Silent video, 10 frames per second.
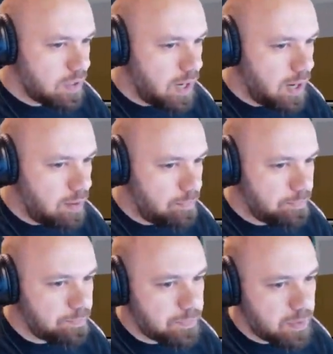
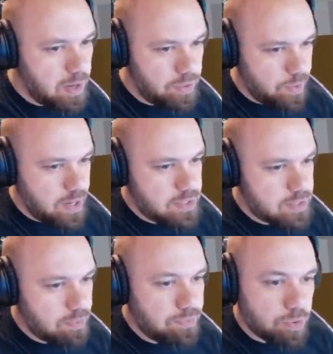Um, Otherwise,
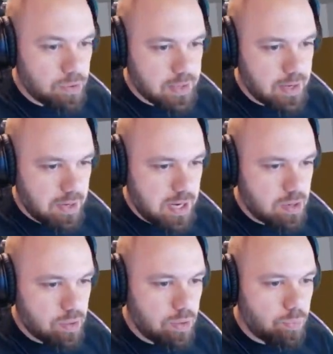they'll fall down
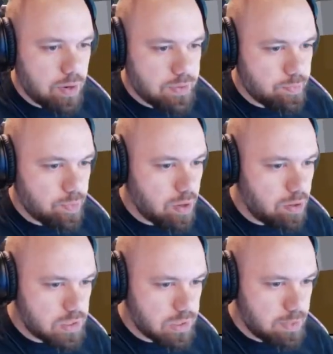here, where there will
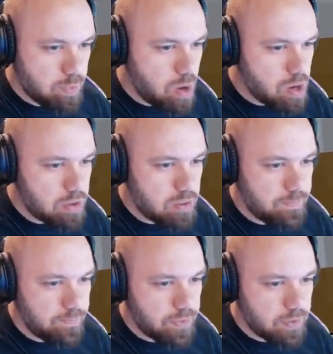also be water,
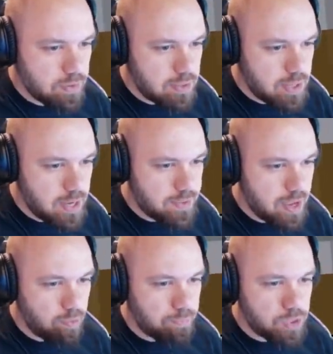and
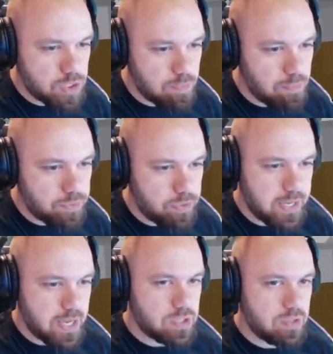that will push them to
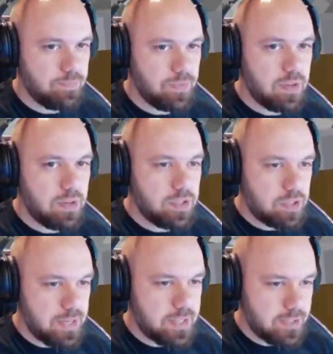the edge. So
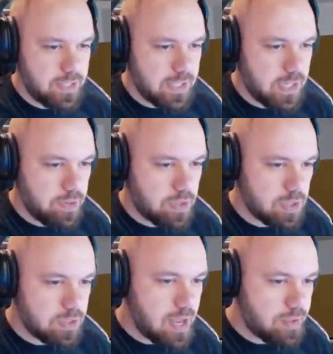basically, there's a
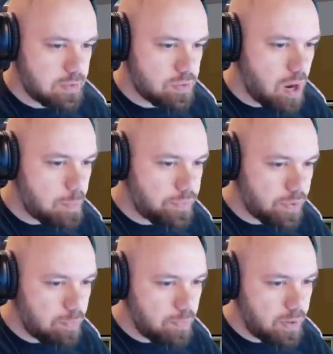death drop
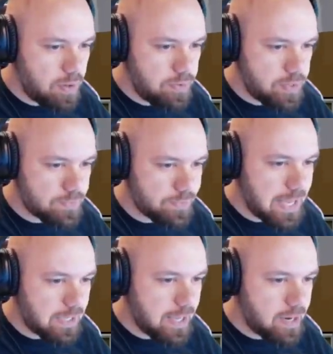from this
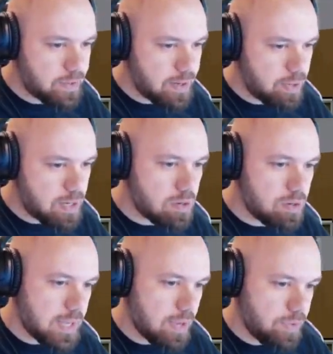flat layer down here
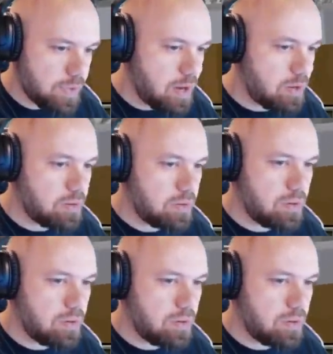down to there.